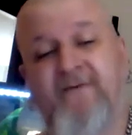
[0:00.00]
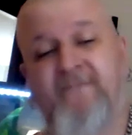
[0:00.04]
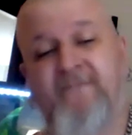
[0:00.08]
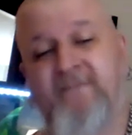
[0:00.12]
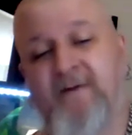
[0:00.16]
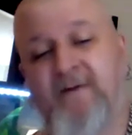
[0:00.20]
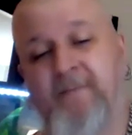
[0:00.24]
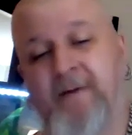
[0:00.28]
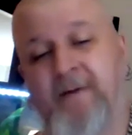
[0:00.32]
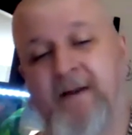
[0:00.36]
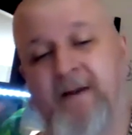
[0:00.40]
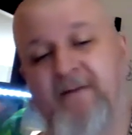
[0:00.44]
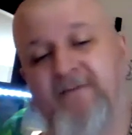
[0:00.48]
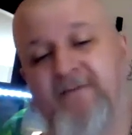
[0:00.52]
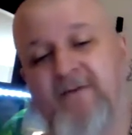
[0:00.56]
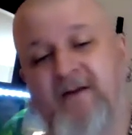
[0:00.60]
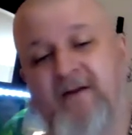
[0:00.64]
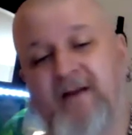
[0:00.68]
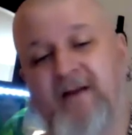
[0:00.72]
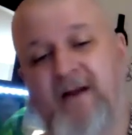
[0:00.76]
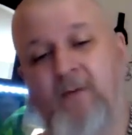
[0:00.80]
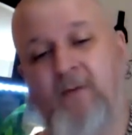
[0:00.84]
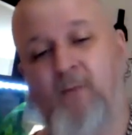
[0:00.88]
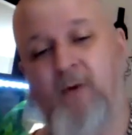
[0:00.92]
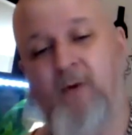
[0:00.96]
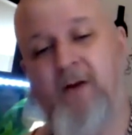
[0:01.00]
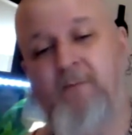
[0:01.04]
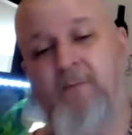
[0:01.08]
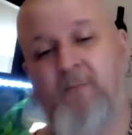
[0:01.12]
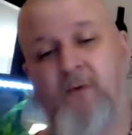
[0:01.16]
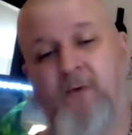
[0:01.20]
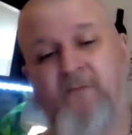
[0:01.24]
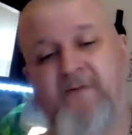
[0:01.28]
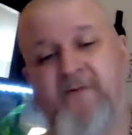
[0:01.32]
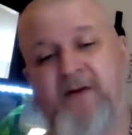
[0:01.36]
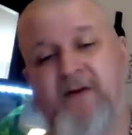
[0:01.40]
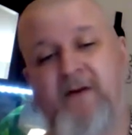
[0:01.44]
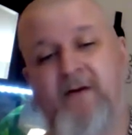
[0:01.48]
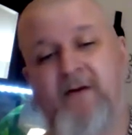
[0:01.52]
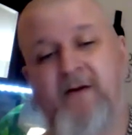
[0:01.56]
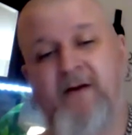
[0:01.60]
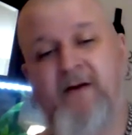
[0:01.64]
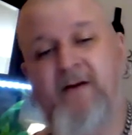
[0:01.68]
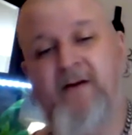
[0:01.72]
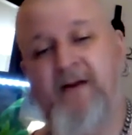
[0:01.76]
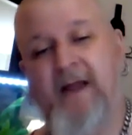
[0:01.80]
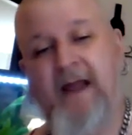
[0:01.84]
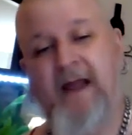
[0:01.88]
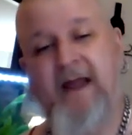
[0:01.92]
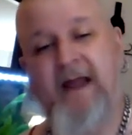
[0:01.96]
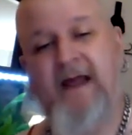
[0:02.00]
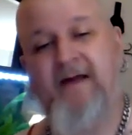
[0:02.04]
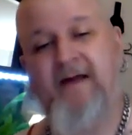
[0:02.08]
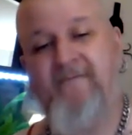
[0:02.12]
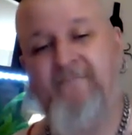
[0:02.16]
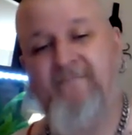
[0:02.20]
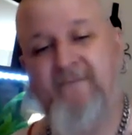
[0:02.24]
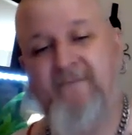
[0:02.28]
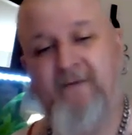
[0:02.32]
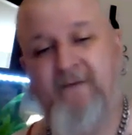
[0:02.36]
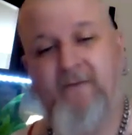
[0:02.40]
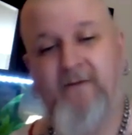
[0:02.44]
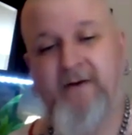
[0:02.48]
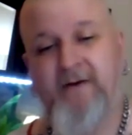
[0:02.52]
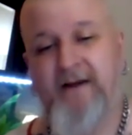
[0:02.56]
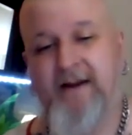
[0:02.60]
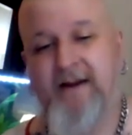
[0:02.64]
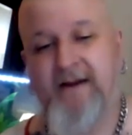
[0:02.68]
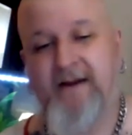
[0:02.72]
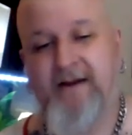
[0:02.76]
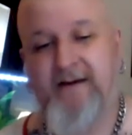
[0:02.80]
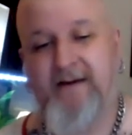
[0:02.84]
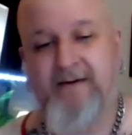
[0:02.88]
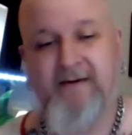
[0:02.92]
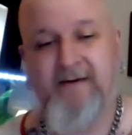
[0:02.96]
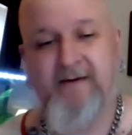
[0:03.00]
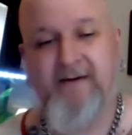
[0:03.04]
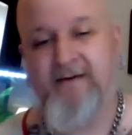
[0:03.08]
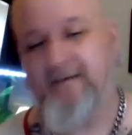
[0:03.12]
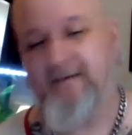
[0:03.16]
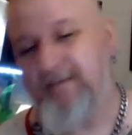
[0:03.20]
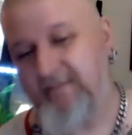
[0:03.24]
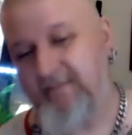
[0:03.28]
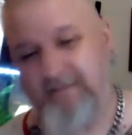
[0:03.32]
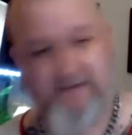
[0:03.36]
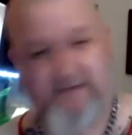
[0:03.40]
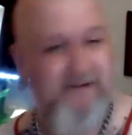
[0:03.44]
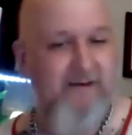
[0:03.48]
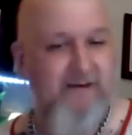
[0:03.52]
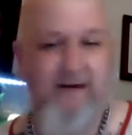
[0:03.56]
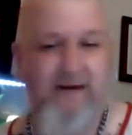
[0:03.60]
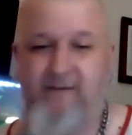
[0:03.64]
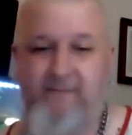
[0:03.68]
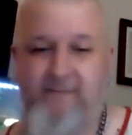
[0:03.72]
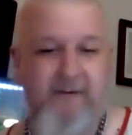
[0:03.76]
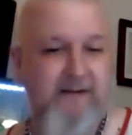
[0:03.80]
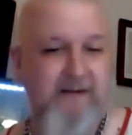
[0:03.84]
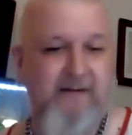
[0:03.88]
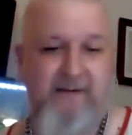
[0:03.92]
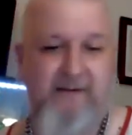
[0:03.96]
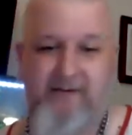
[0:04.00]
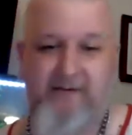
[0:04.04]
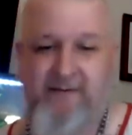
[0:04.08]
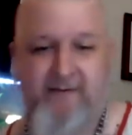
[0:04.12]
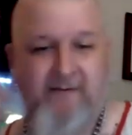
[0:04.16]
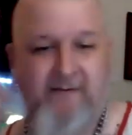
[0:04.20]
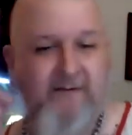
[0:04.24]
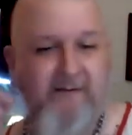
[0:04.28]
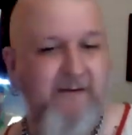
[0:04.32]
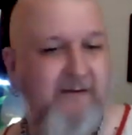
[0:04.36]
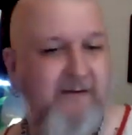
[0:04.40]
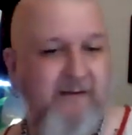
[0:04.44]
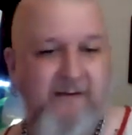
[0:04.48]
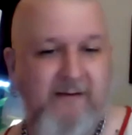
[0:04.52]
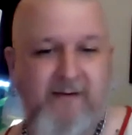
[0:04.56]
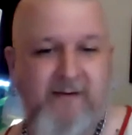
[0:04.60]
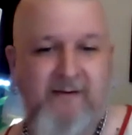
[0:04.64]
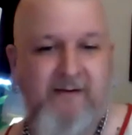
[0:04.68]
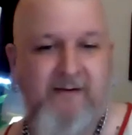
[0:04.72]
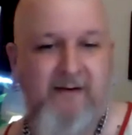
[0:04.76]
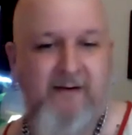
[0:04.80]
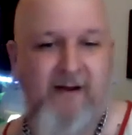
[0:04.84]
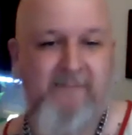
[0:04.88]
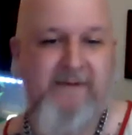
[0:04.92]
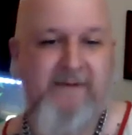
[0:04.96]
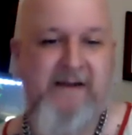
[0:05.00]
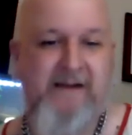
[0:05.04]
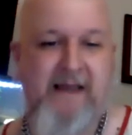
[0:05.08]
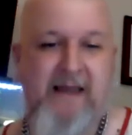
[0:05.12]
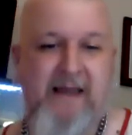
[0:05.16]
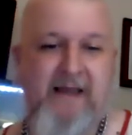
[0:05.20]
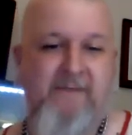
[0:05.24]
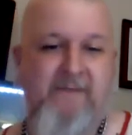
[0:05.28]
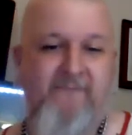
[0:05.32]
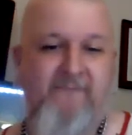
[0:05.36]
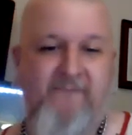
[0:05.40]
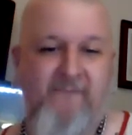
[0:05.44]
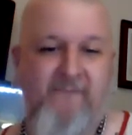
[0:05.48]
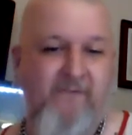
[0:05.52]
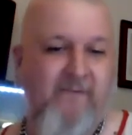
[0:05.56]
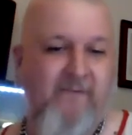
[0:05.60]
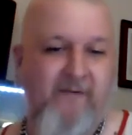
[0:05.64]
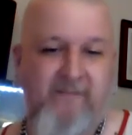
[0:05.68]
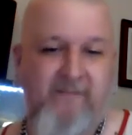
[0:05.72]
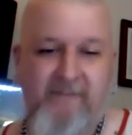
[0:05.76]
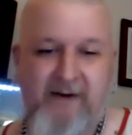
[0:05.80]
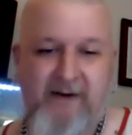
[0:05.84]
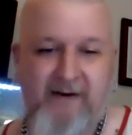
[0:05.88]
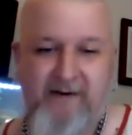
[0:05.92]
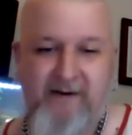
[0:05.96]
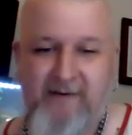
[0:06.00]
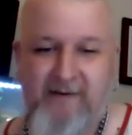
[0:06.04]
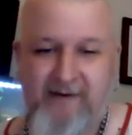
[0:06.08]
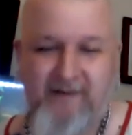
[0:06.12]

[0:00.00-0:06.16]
It depends on like what movie you're gonna have and all that, then I'll be game for it, man.